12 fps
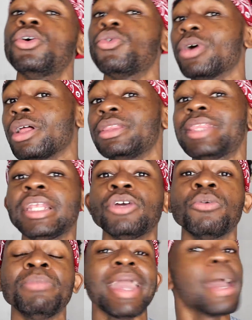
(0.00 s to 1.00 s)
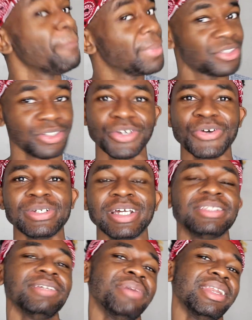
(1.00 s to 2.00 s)
Well, then you will be happy to know
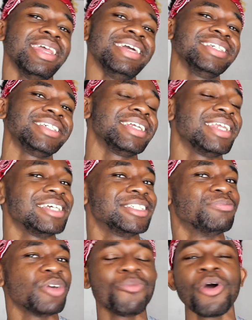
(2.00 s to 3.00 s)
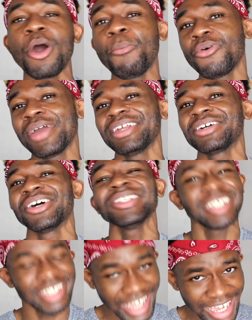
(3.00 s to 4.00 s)
that in Malaysia there's a mobile operator
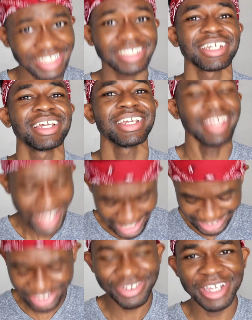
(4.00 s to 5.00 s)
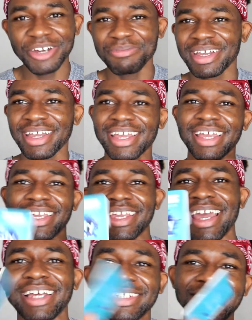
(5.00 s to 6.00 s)
called Yes. Yes, straight up,
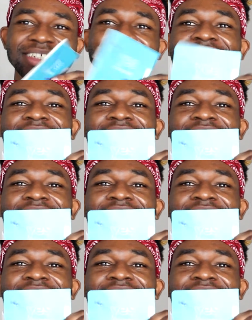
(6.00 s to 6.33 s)
yes.